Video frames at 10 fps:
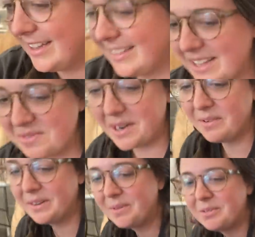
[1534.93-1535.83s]
That's what I
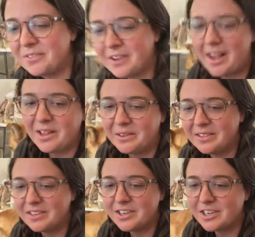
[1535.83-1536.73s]
want him to be for Halloween this